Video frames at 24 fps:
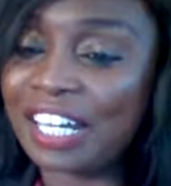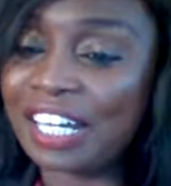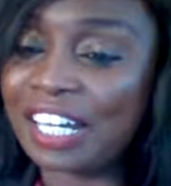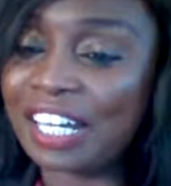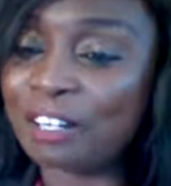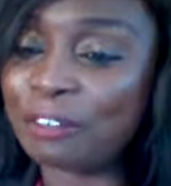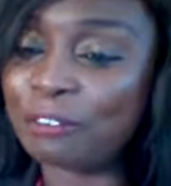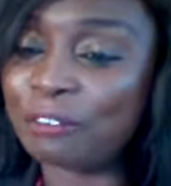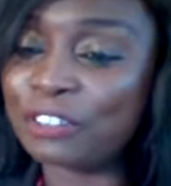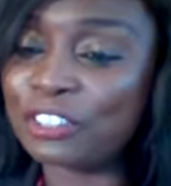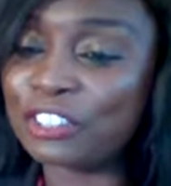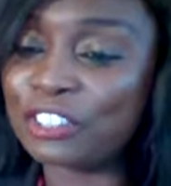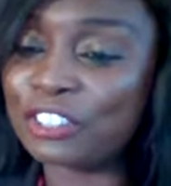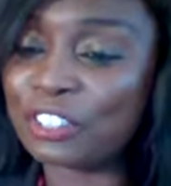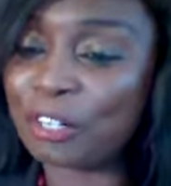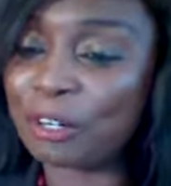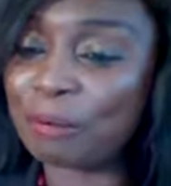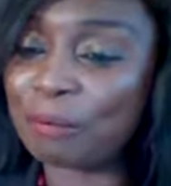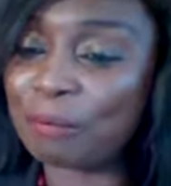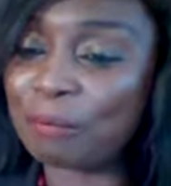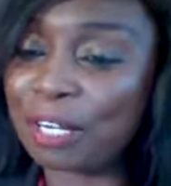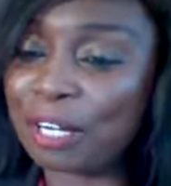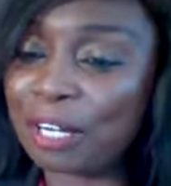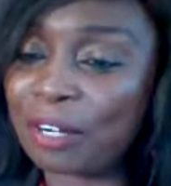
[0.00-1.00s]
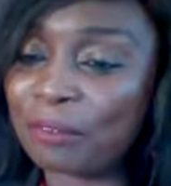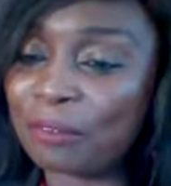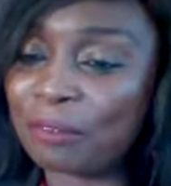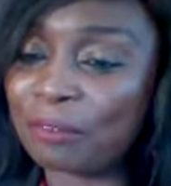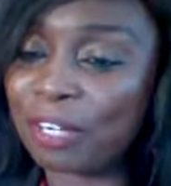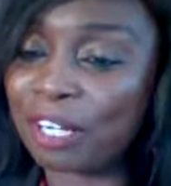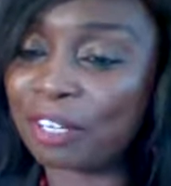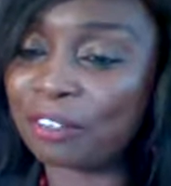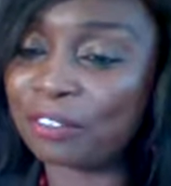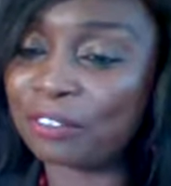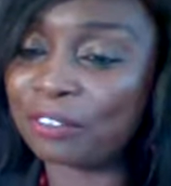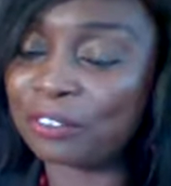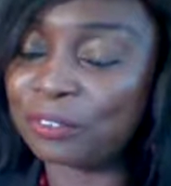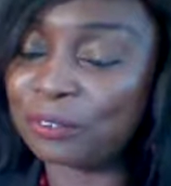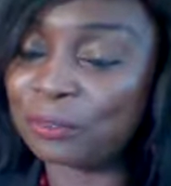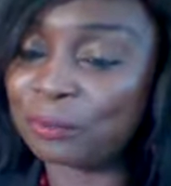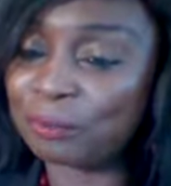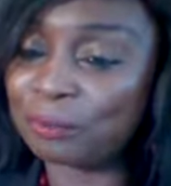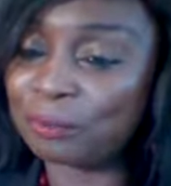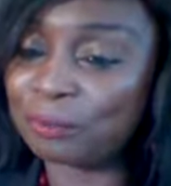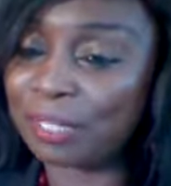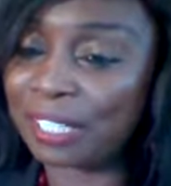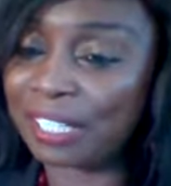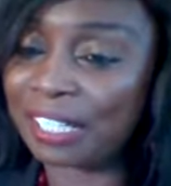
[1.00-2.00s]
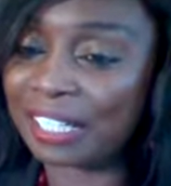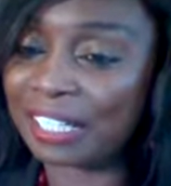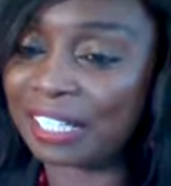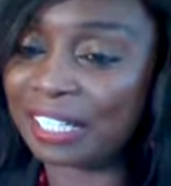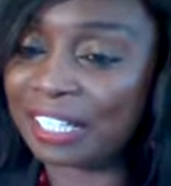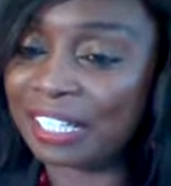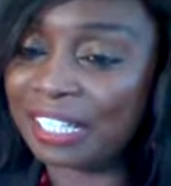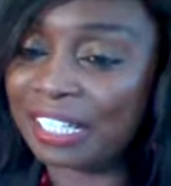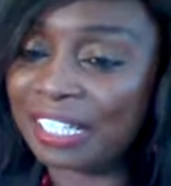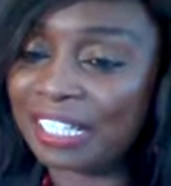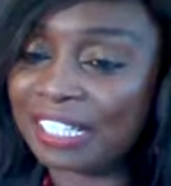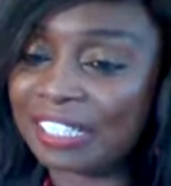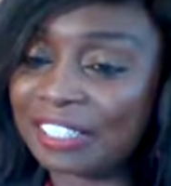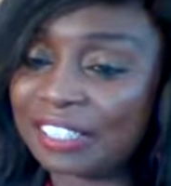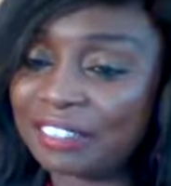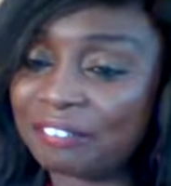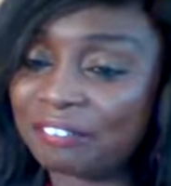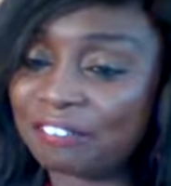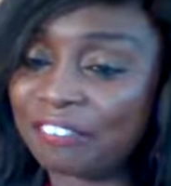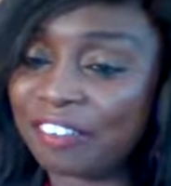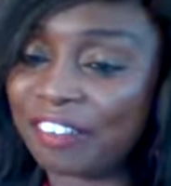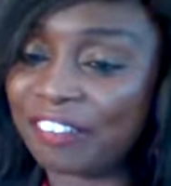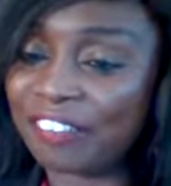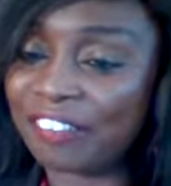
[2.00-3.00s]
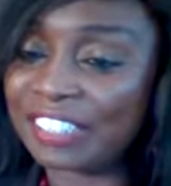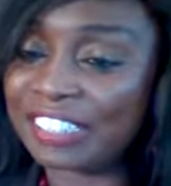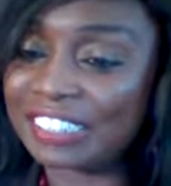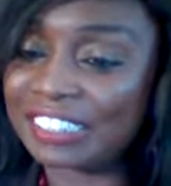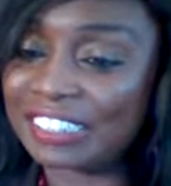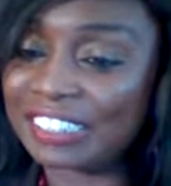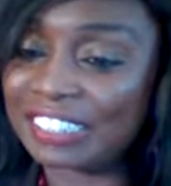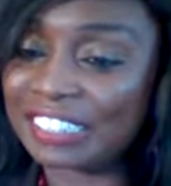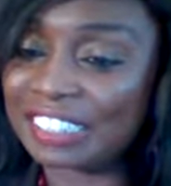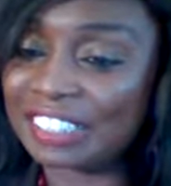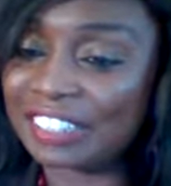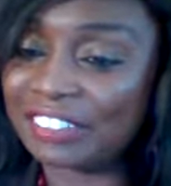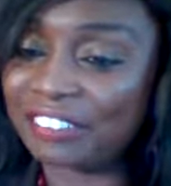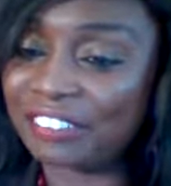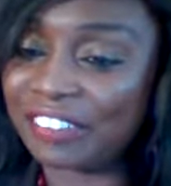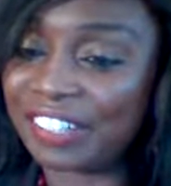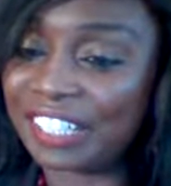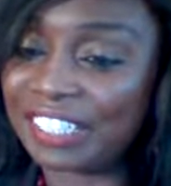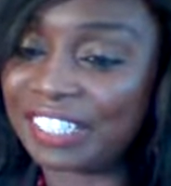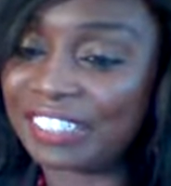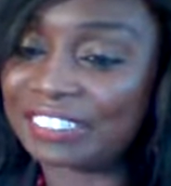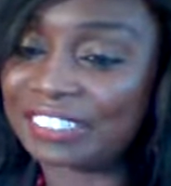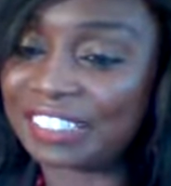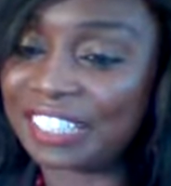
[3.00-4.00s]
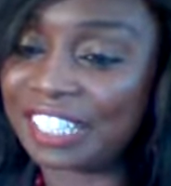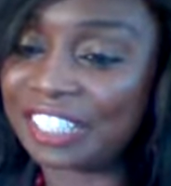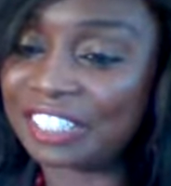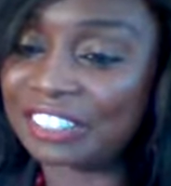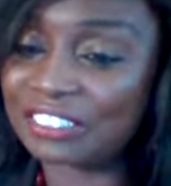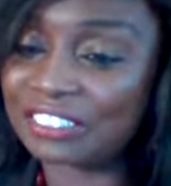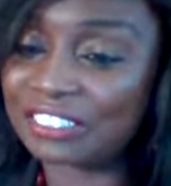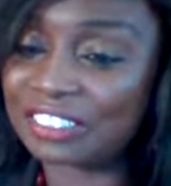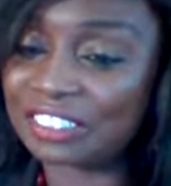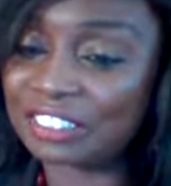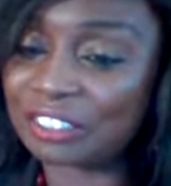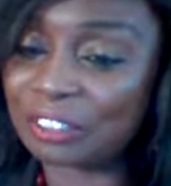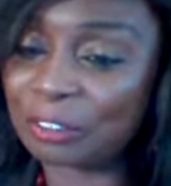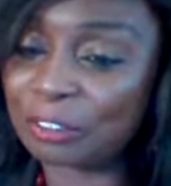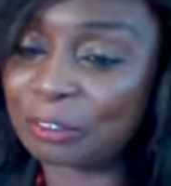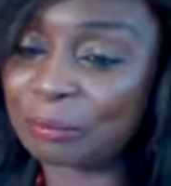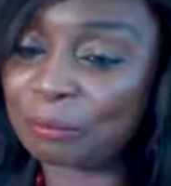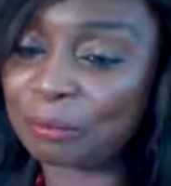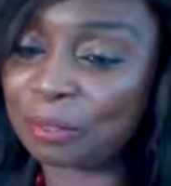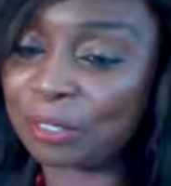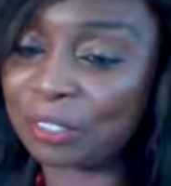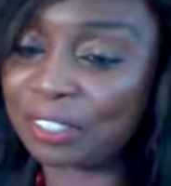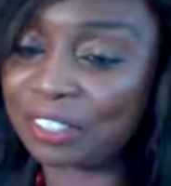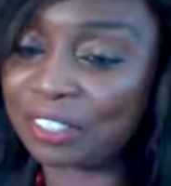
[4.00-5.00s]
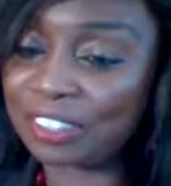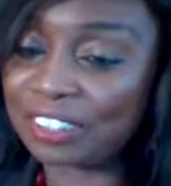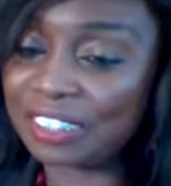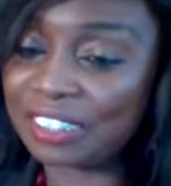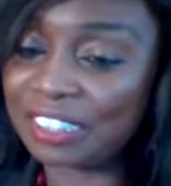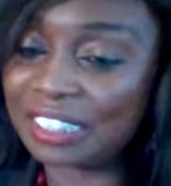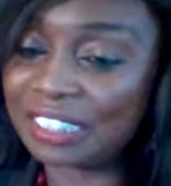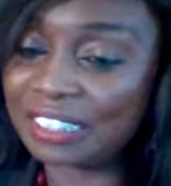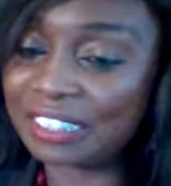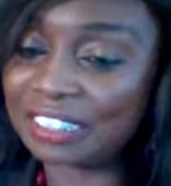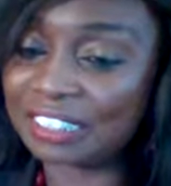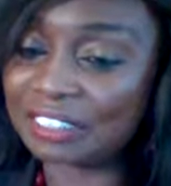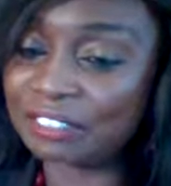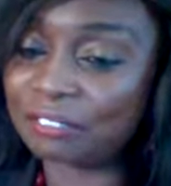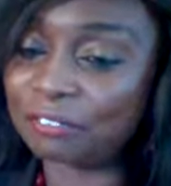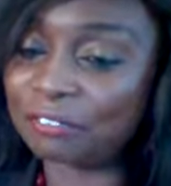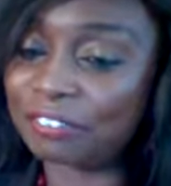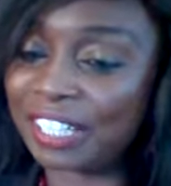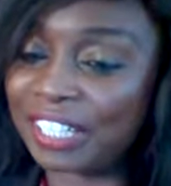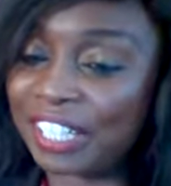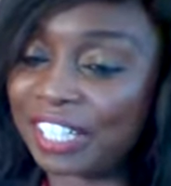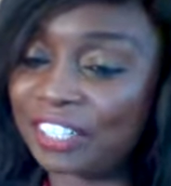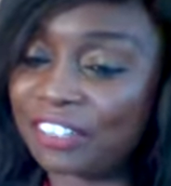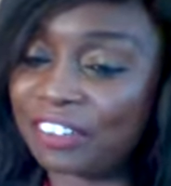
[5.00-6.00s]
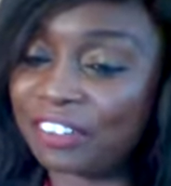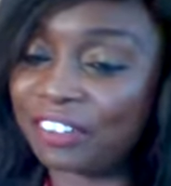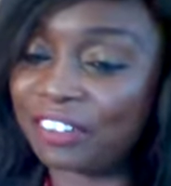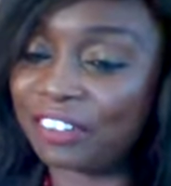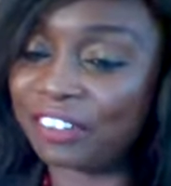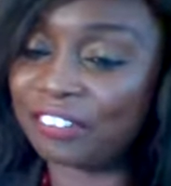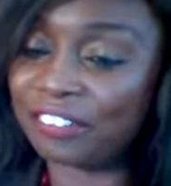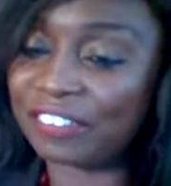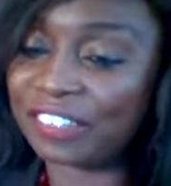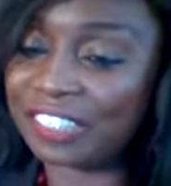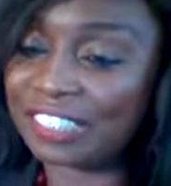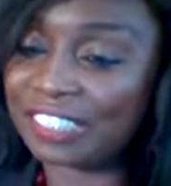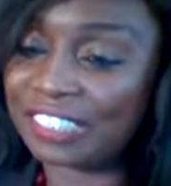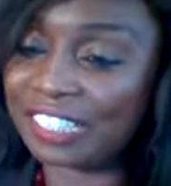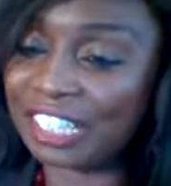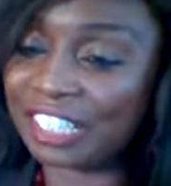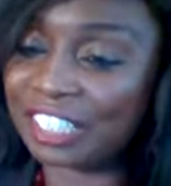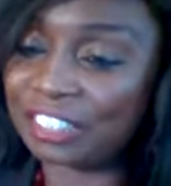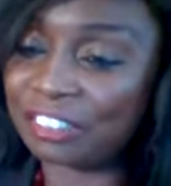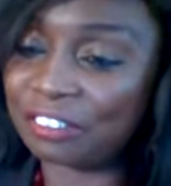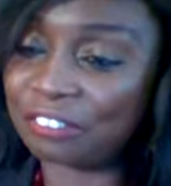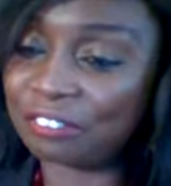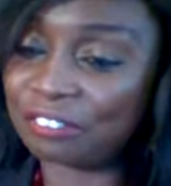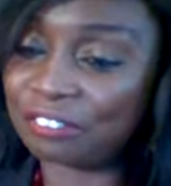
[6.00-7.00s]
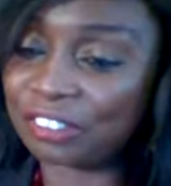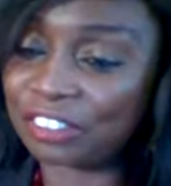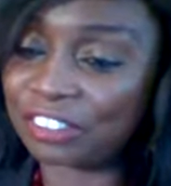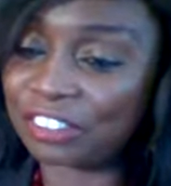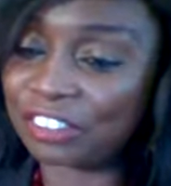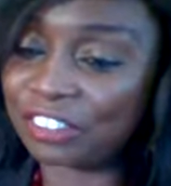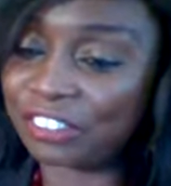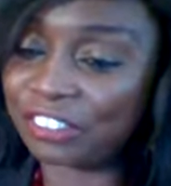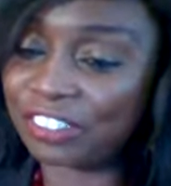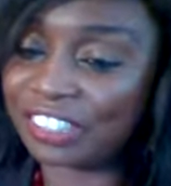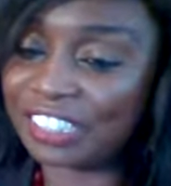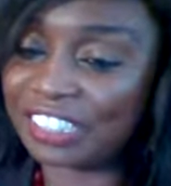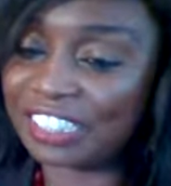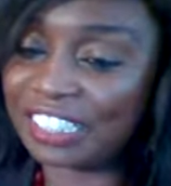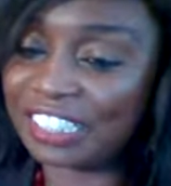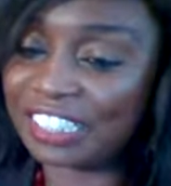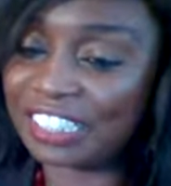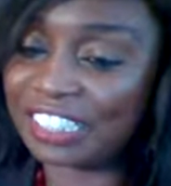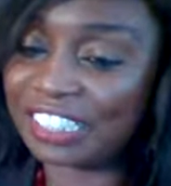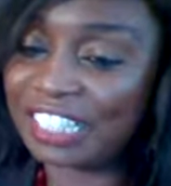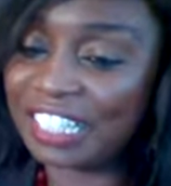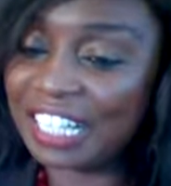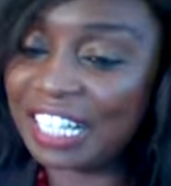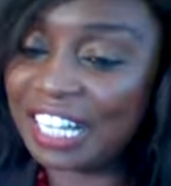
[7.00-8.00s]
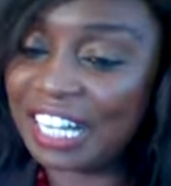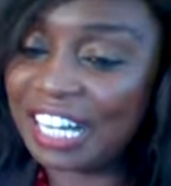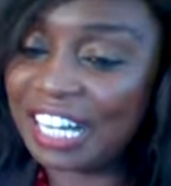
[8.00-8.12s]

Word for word: Uh, Uzoma Wauduma the Ferrucci Grace, thank you so much. Sylvia Igori, thank you for joining.